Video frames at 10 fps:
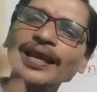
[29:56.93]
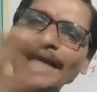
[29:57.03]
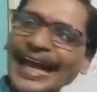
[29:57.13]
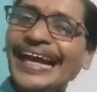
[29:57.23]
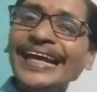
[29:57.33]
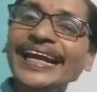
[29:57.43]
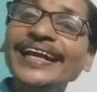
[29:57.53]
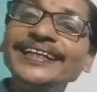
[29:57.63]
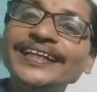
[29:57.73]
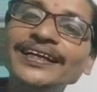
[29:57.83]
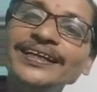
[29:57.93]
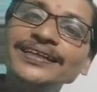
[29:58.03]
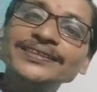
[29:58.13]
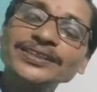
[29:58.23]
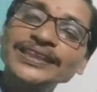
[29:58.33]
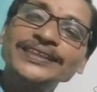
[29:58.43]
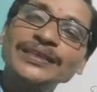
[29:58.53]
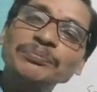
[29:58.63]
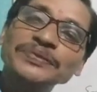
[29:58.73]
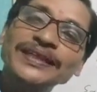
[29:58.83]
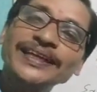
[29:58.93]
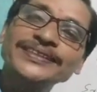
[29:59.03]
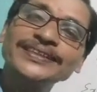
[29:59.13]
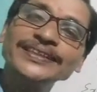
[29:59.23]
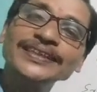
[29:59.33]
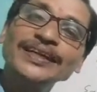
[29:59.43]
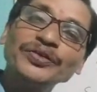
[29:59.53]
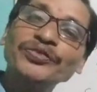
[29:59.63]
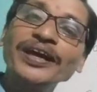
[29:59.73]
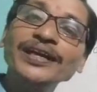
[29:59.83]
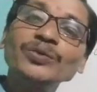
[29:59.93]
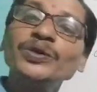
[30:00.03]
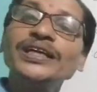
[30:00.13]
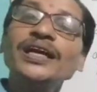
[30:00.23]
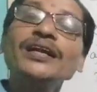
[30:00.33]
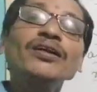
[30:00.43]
Again, another such example, let's say, where we cannot